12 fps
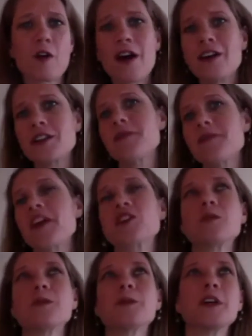special
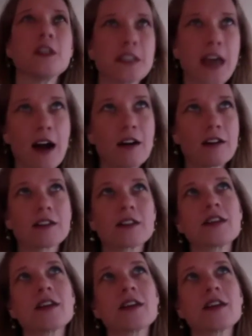build outs,